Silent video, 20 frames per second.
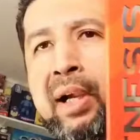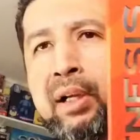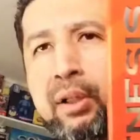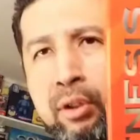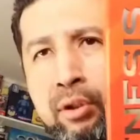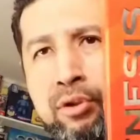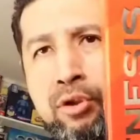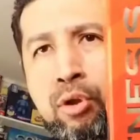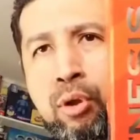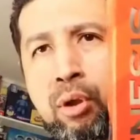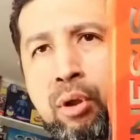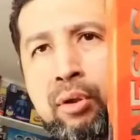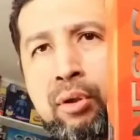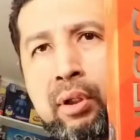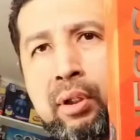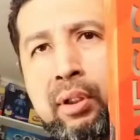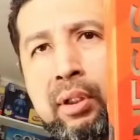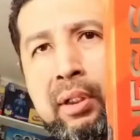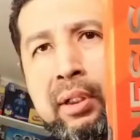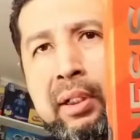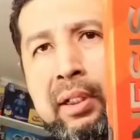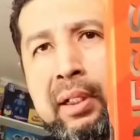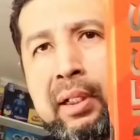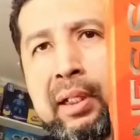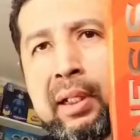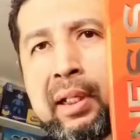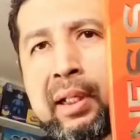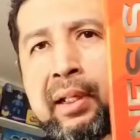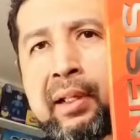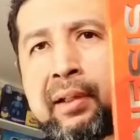controller
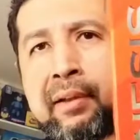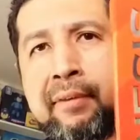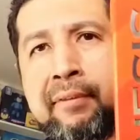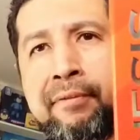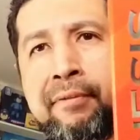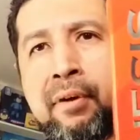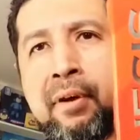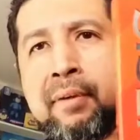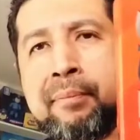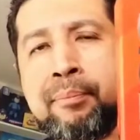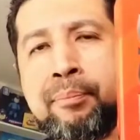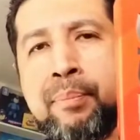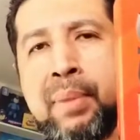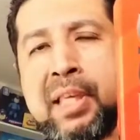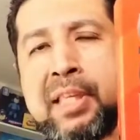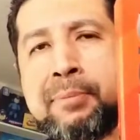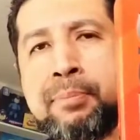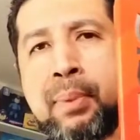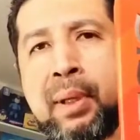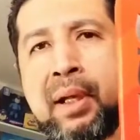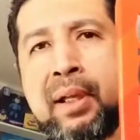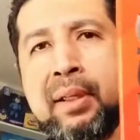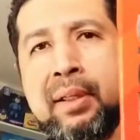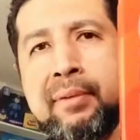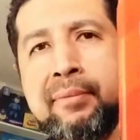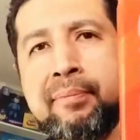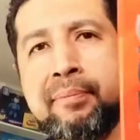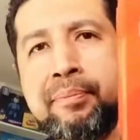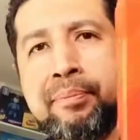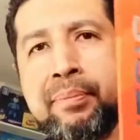from Best Buy.
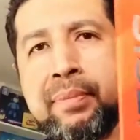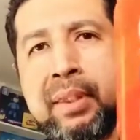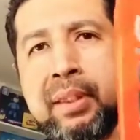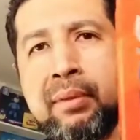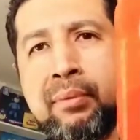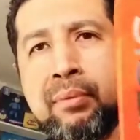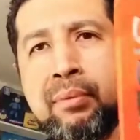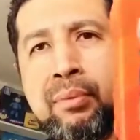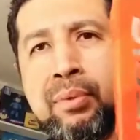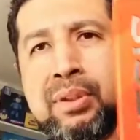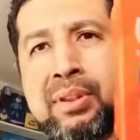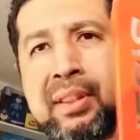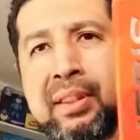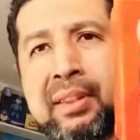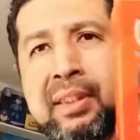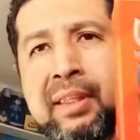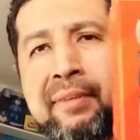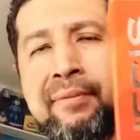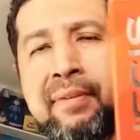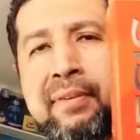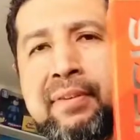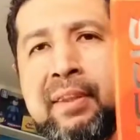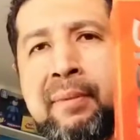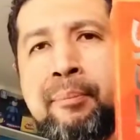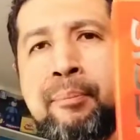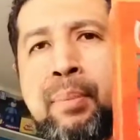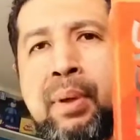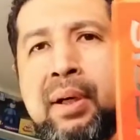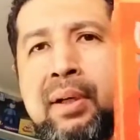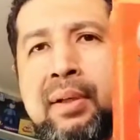It was, I think, $15.